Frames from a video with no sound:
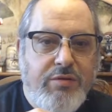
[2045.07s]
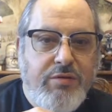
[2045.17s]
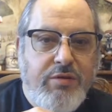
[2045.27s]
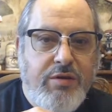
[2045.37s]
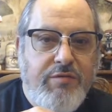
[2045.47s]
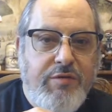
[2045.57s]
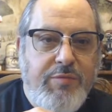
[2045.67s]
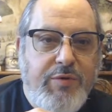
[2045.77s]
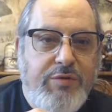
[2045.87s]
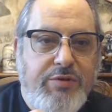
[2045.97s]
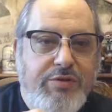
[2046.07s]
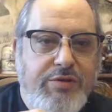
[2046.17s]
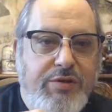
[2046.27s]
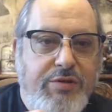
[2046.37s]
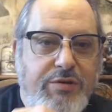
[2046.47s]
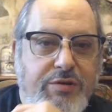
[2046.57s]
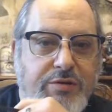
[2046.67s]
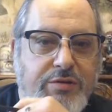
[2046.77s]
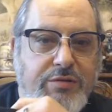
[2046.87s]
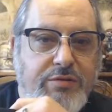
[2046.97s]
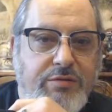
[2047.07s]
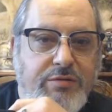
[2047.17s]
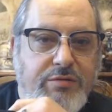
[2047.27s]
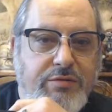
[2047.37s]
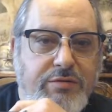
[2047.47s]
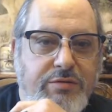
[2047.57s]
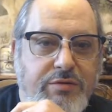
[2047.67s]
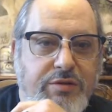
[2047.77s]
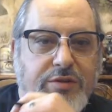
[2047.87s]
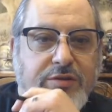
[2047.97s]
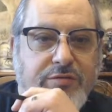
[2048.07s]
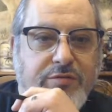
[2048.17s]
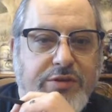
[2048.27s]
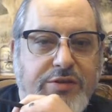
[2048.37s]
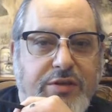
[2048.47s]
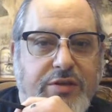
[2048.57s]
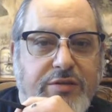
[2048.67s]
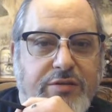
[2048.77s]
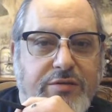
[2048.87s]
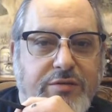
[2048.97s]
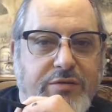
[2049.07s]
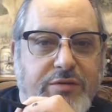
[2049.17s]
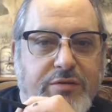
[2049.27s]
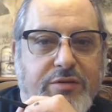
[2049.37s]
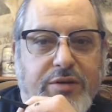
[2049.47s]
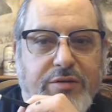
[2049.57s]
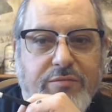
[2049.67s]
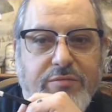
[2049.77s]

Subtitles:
Heavy bolters are... No, they're 3 shots. Okay.